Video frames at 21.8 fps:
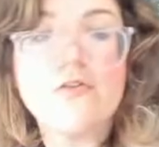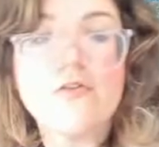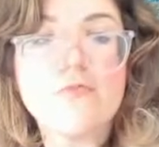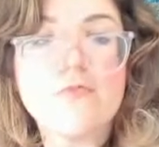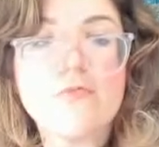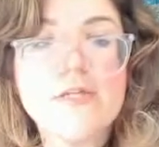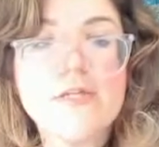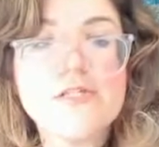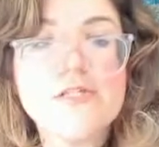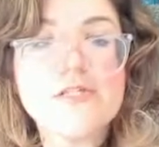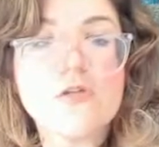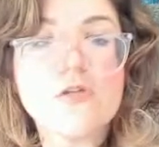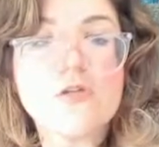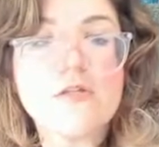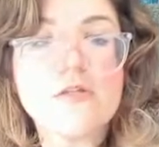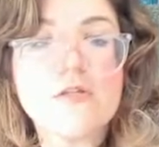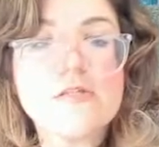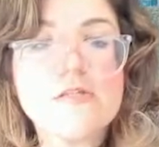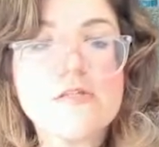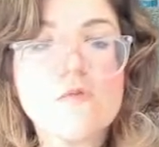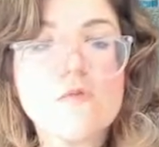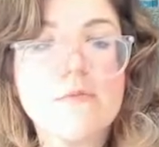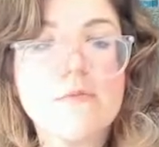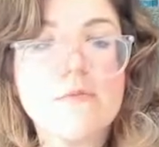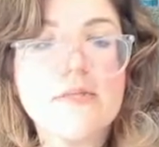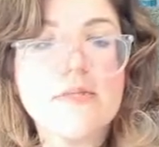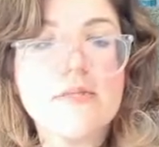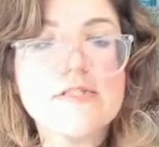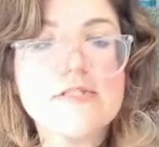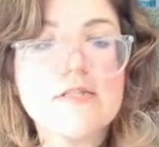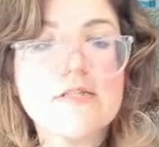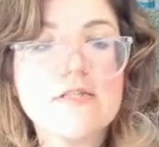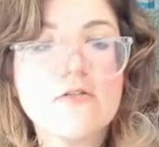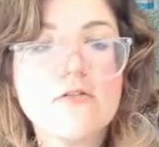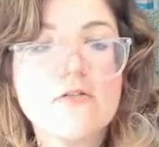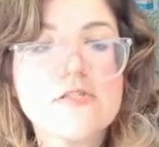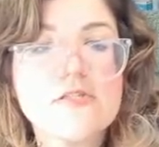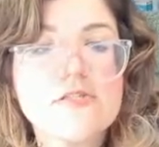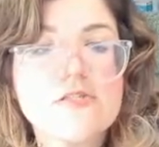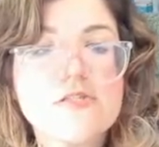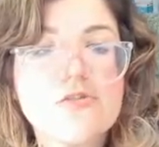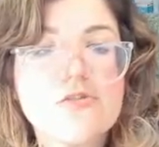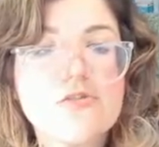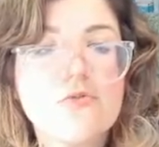restart this one because it
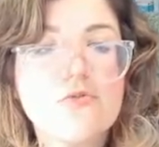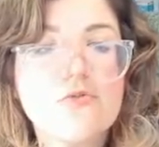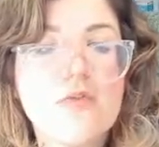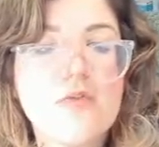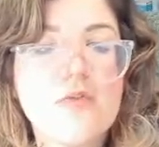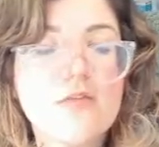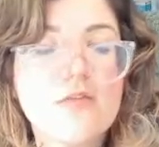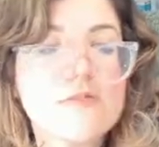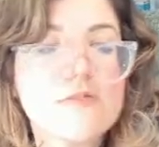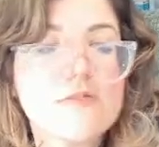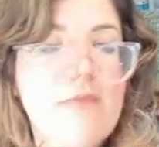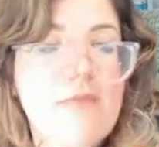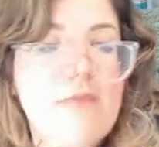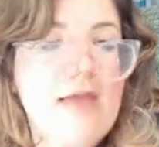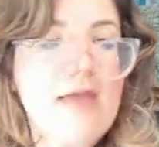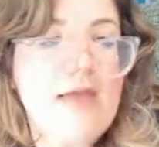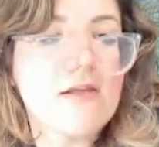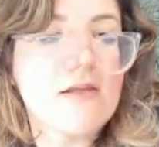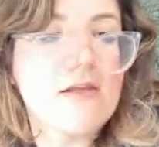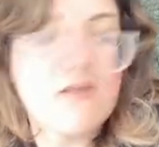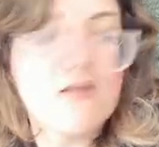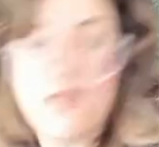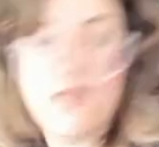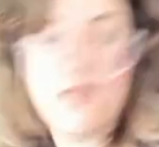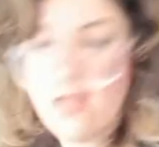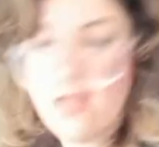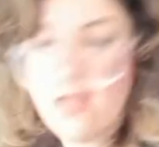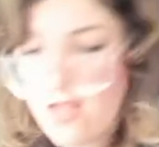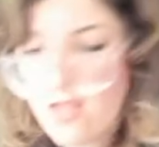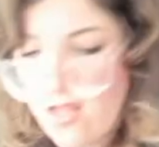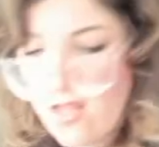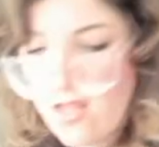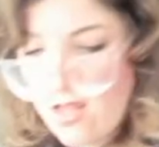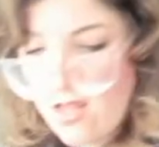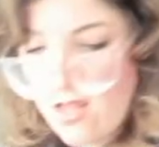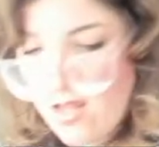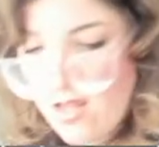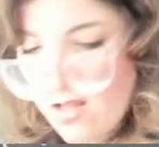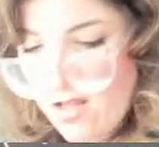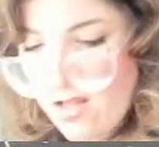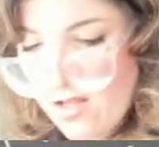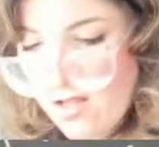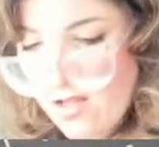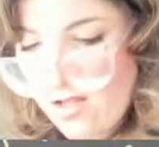looks bad.
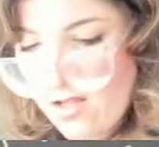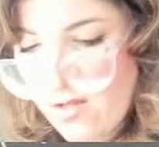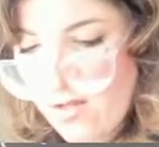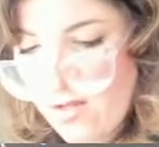Oh